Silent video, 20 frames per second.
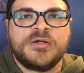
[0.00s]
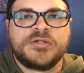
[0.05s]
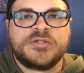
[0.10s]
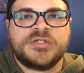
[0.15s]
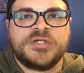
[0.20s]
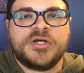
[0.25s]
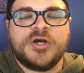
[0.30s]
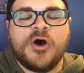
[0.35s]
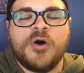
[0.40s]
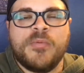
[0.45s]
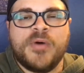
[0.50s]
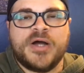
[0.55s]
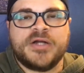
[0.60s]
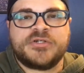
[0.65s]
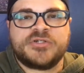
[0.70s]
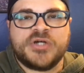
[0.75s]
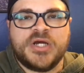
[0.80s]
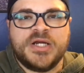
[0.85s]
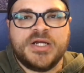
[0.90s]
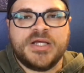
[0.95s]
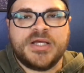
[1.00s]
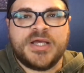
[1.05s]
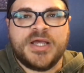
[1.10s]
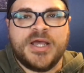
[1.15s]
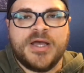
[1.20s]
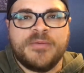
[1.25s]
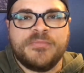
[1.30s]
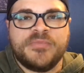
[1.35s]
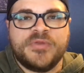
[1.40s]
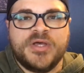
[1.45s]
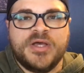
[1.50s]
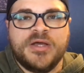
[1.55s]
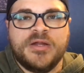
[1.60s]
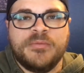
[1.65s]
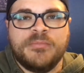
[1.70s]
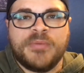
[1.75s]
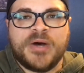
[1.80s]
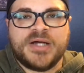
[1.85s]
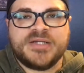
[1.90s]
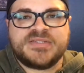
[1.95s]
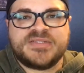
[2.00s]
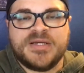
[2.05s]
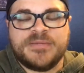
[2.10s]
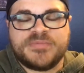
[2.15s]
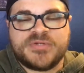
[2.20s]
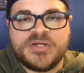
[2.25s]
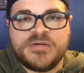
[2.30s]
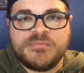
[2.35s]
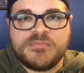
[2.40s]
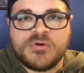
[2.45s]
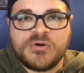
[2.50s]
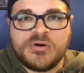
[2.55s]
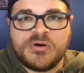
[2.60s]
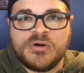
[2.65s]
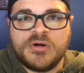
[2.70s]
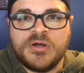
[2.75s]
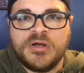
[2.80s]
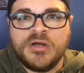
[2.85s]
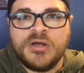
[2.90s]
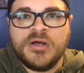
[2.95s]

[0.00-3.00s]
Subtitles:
to go by training camp, then by September,